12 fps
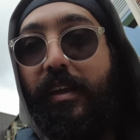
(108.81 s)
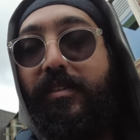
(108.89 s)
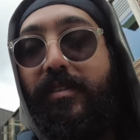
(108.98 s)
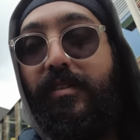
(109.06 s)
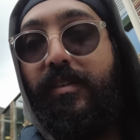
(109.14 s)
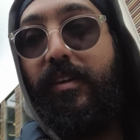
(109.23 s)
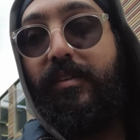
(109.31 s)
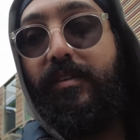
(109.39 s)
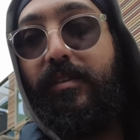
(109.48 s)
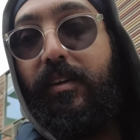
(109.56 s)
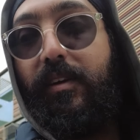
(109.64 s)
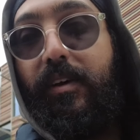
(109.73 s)
It's
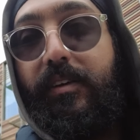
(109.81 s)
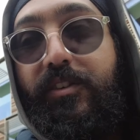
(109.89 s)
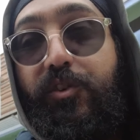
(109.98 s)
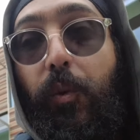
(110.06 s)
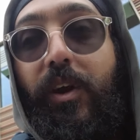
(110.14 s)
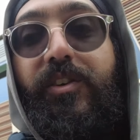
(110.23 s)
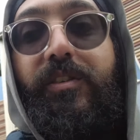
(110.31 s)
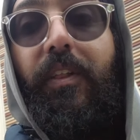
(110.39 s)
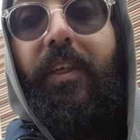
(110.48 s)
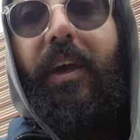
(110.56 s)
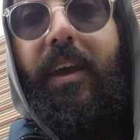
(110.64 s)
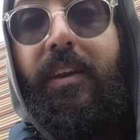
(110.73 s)
it's the situation
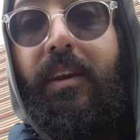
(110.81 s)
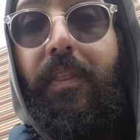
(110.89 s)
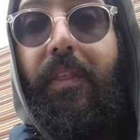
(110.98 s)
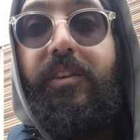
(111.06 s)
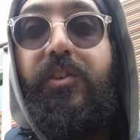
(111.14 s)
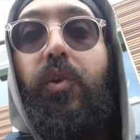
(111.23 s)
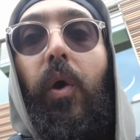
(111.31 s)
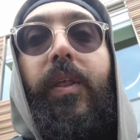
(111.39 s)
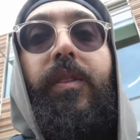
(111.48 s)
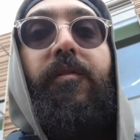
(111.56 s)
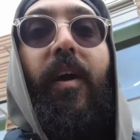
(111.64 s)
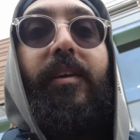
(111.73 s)
that they're in, and they're just not
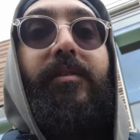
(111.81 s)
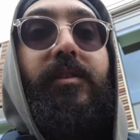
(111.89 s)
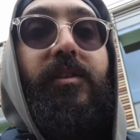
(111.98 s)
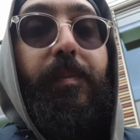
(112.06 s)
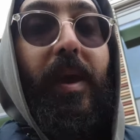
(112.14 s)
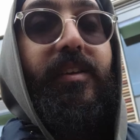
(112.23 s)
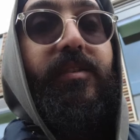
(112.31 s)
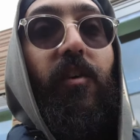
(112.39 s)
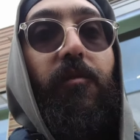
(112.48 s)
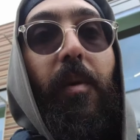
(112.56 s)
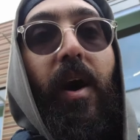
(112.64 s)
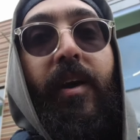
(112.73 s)
in the right space
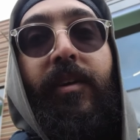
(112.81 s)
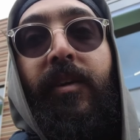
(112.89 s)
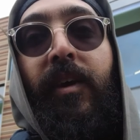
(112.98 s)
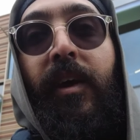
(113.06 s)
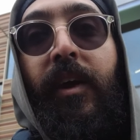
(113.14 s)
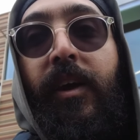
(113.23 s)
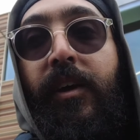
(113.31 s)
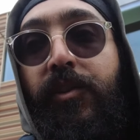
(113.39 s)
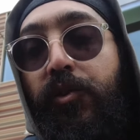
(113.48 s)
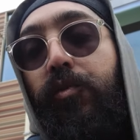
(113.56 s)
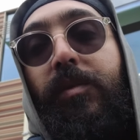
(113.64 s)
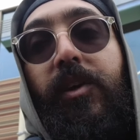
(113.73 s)
of mind
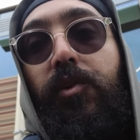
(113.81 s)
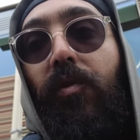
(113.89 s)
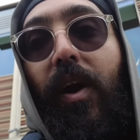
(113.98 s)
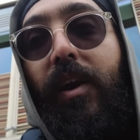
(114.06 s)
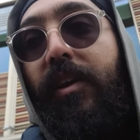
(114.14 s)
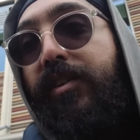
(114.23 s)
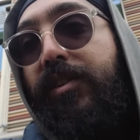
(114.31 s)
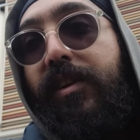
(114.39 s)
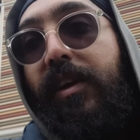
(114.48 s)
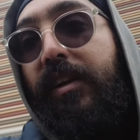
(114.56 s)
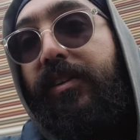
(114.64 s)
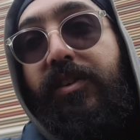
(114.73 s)
to meet you. Right,
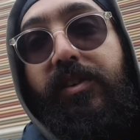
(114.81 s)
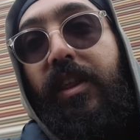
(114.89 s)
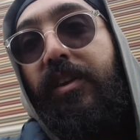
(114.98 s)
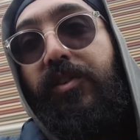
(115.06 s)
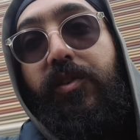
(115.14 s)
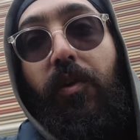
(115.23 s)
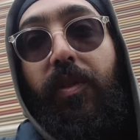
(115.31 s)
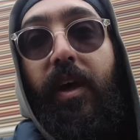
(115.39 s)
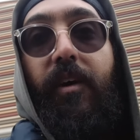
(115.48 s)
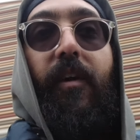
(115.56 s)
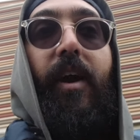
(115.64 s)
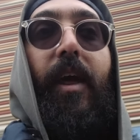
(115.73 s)
logistically, just they're just not
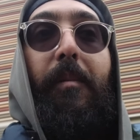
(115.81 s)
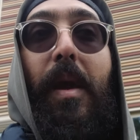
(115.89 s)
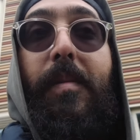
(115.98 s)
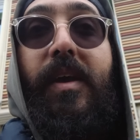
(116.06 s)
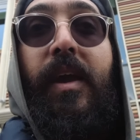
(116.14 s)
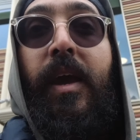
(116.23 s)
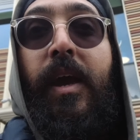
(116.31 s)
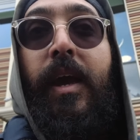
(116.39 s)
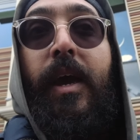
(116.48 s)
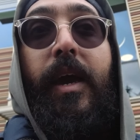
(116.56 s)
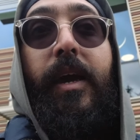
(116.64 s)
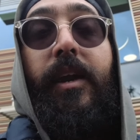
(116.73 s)
there. Right, like maybe
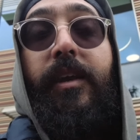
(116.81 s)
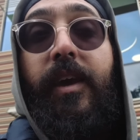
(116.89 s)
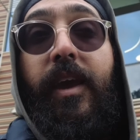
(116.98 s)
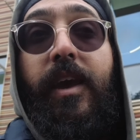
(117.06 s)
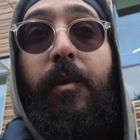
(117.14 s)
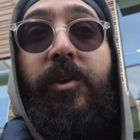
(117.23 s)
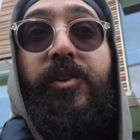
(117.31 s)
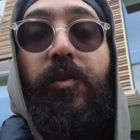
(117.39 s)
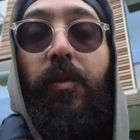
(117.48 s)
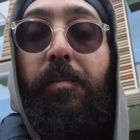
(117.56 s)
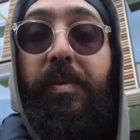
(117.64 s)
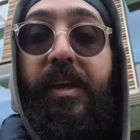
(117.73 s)
in a year when
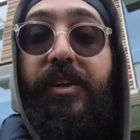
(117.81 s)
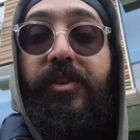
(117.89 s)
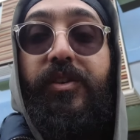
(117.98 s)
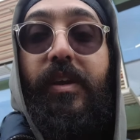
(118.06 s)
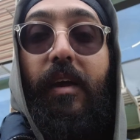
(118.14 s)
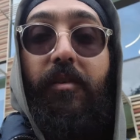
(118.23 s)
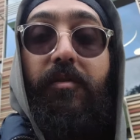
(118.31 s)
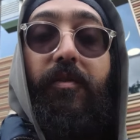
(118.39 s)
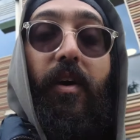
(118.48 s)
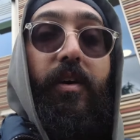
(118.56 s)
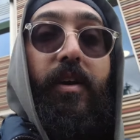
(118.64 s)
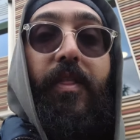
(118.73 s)
she's on the beach and she's having
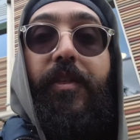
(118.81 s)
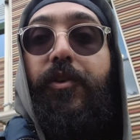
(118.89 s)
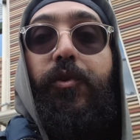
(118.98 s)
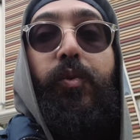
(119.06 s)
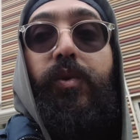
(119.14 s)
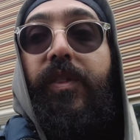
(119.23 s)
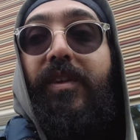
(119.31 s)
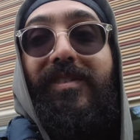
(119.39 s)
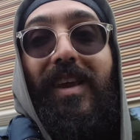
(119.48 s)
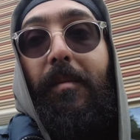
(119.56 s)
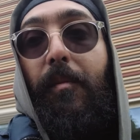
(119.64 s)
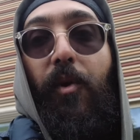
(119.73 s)
fun, and then you did the
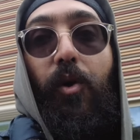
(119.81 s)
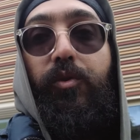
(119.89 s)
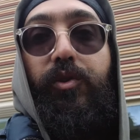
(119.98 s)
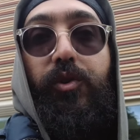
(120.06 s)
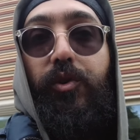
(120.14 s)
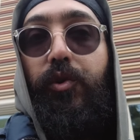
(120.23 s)
same approach.